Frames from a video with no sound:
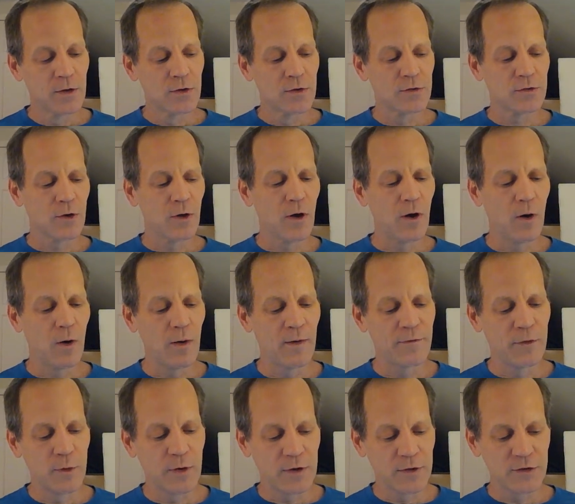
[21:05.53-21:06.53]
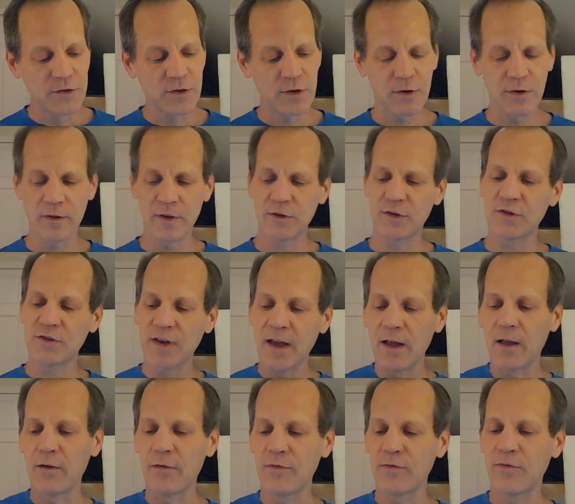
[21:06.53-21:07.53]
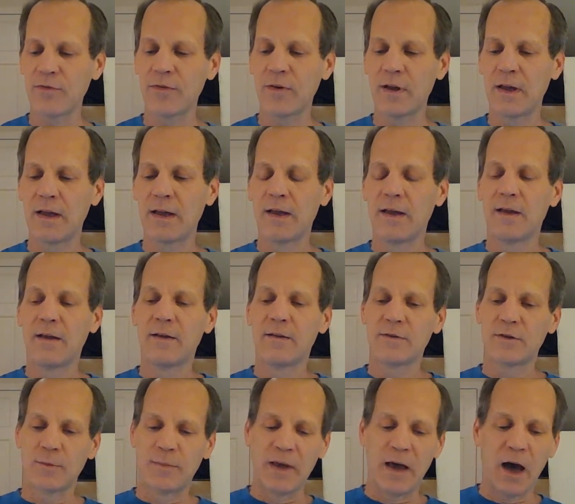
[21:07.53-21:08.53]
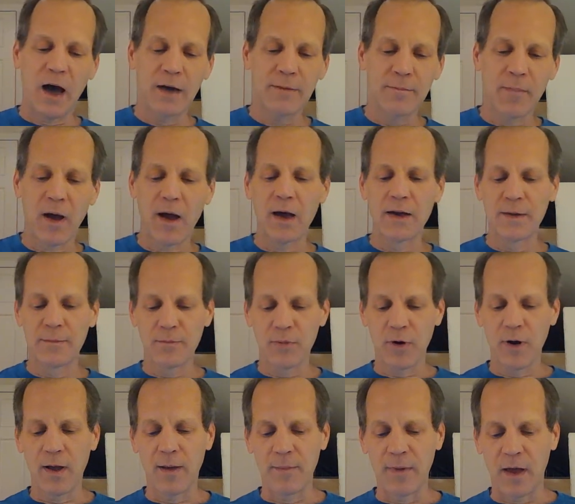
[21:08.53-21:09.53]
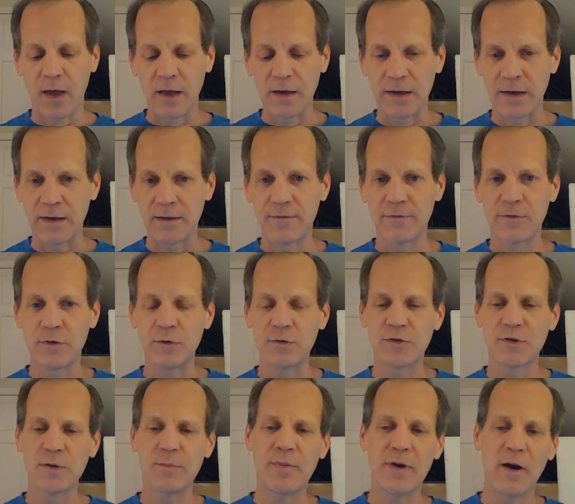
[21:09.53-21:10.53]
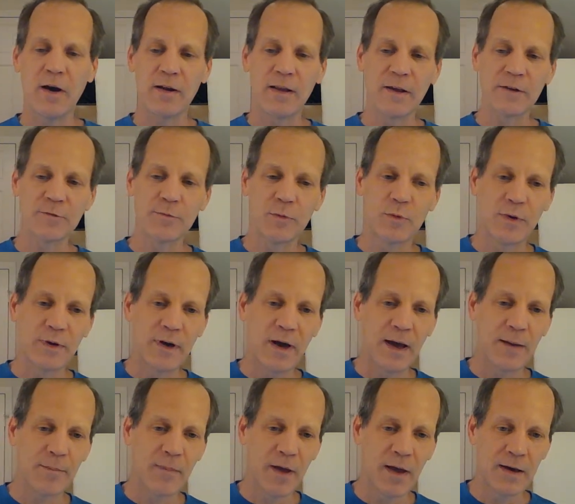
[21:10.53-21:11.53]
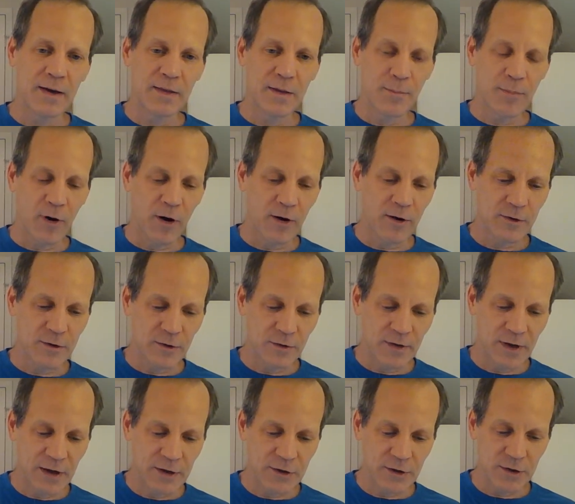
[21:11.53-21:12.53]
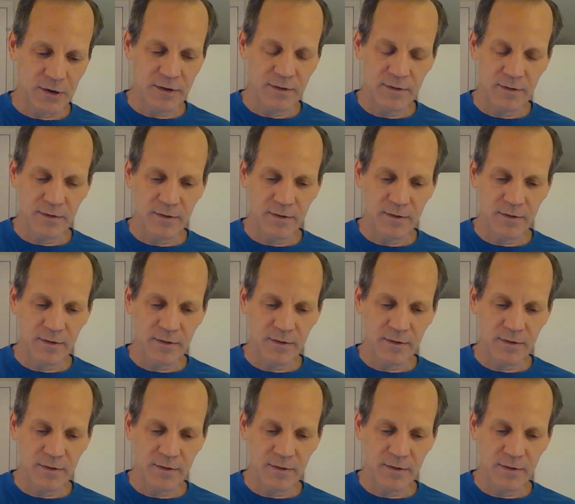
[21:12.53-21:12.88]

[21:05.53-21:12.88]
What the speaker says: So if you consider the self to be Atman and Brahman, and if you see parallels between Atman and the particle nature,